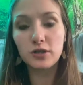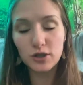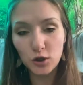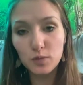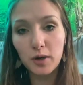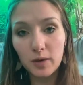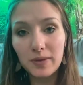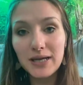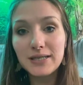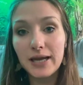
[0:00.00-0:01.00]
their soul's
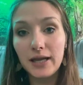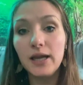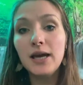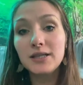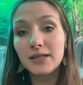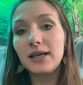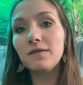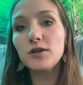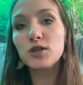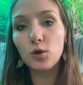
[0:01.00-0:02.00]
purpose, and to
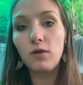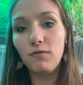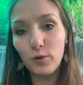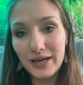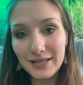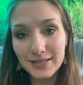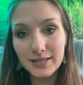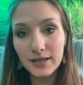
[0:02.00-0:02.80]
give your soul a voice.